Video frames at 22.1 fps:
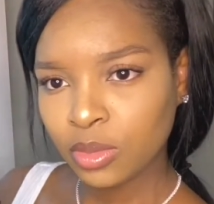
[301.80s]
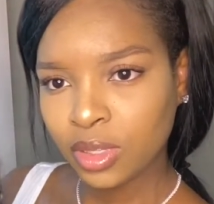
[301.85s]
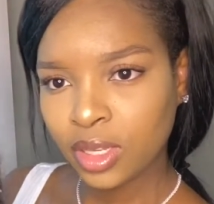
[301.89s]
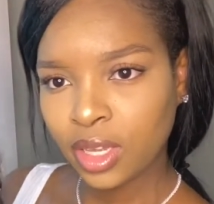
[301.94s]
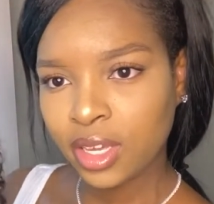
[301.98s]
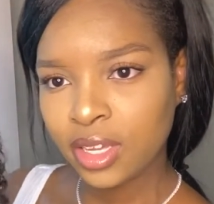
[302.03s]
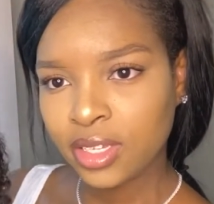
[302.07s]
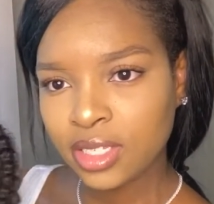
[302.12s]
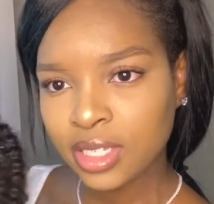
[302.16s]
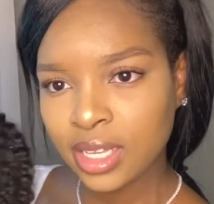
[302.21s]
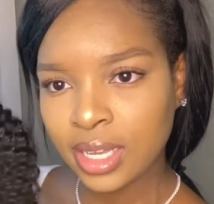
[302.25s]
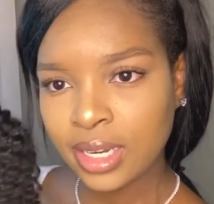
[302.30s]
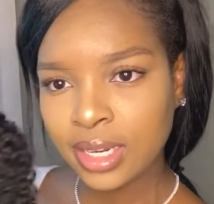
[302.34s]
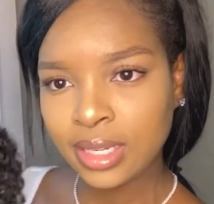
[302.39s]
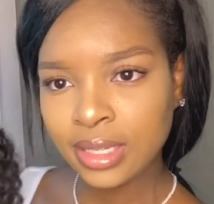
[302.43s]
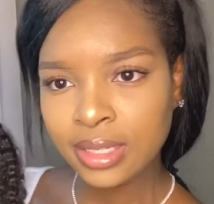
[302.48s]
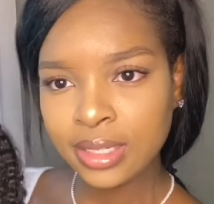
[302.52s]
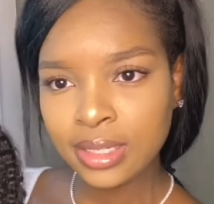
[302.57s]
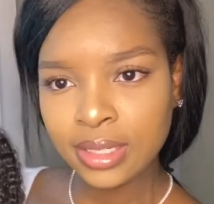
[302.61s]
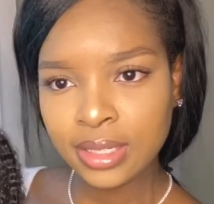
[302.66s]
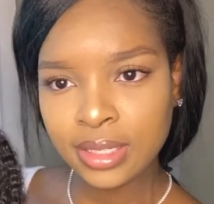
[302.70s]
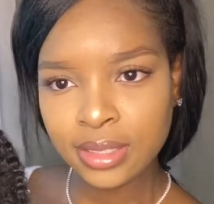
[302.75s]
Okay, it's kind of
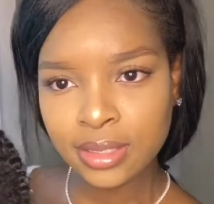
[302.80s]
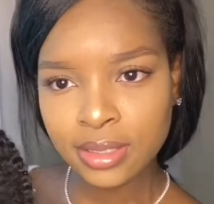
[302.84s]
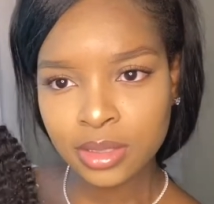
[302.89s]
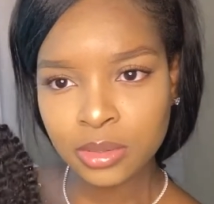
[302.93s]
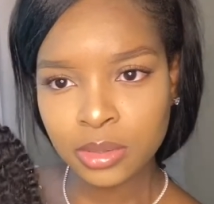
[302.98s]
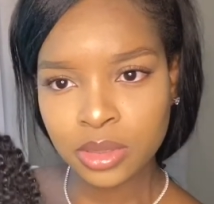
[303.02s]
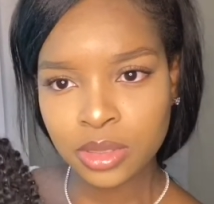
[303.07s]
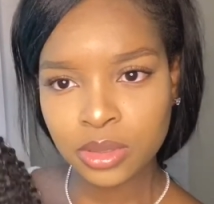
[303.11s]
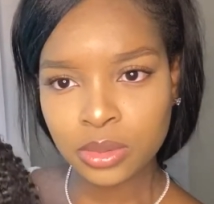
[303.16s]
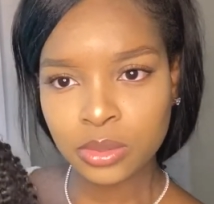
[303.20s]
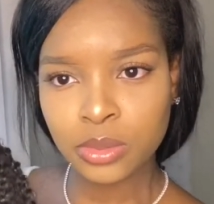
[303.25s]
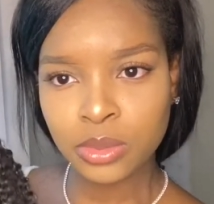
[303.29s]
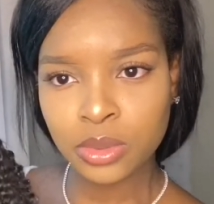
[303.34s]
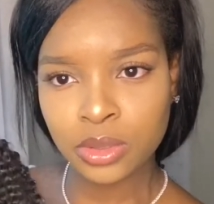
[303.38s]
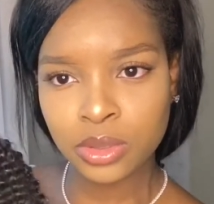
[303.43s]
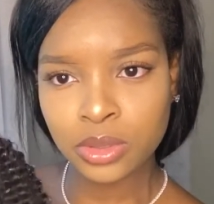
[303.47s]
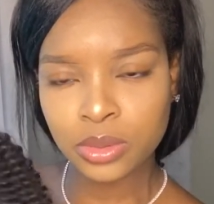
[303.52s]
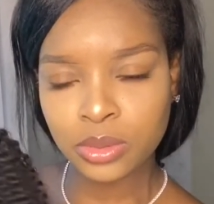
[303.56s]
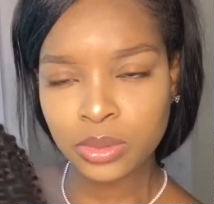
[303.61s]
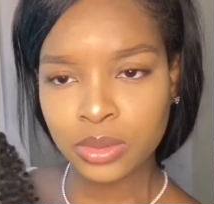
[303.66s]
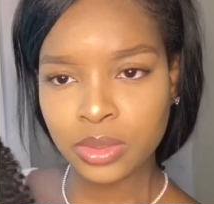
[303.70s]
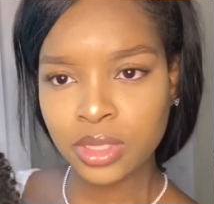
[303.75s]
looking good with the water
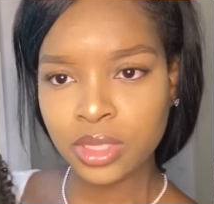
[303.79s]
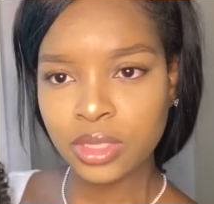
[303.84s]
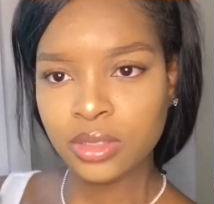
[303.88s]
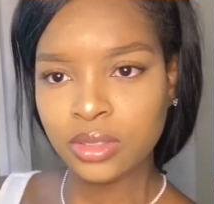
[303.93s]
on it.